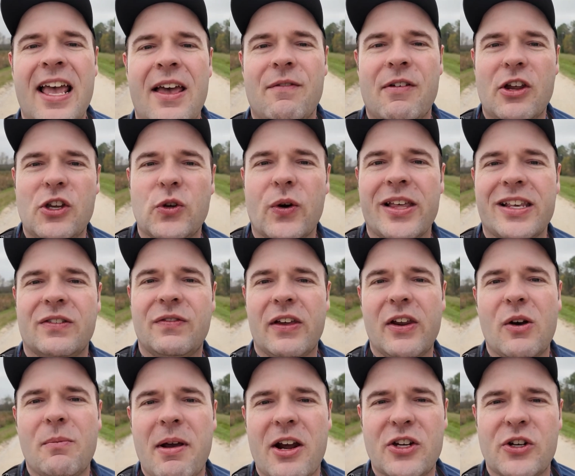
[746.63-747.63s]
If you enjoyed this
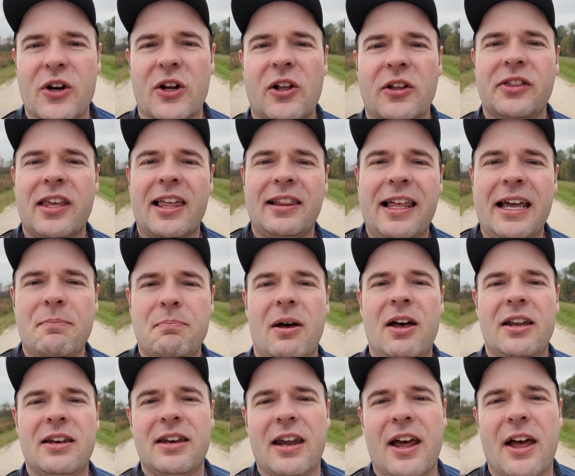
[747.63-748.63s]
video, make sure to click that like
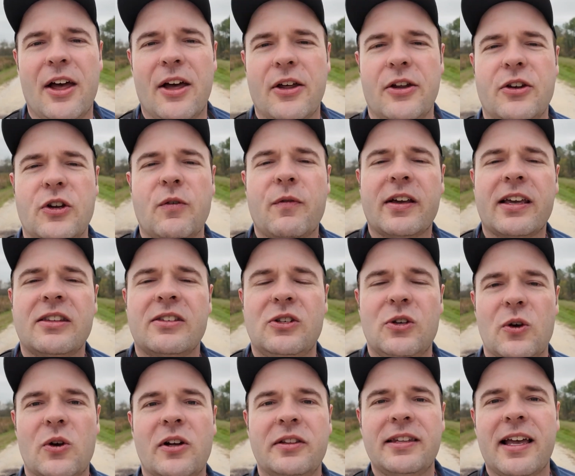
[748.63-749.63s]
button. Don't forget
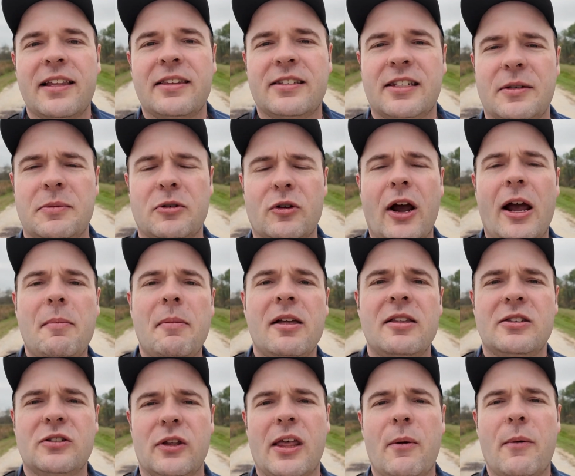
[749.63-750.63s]
to click that subscribe
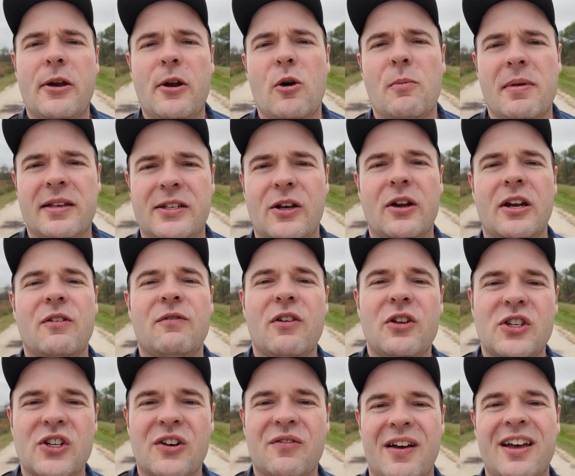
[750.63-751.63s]
button so that way you don't miss out on any
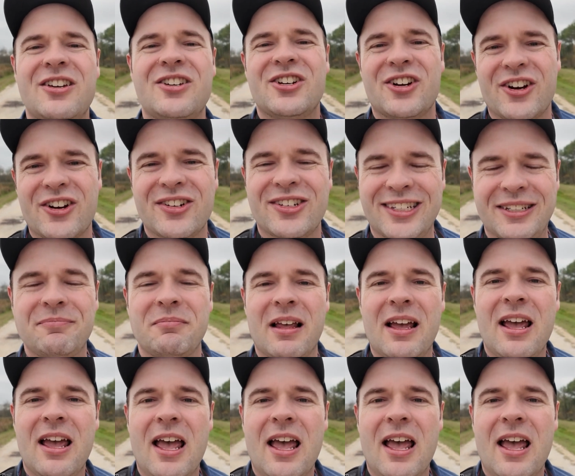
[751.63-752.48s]
future adventures.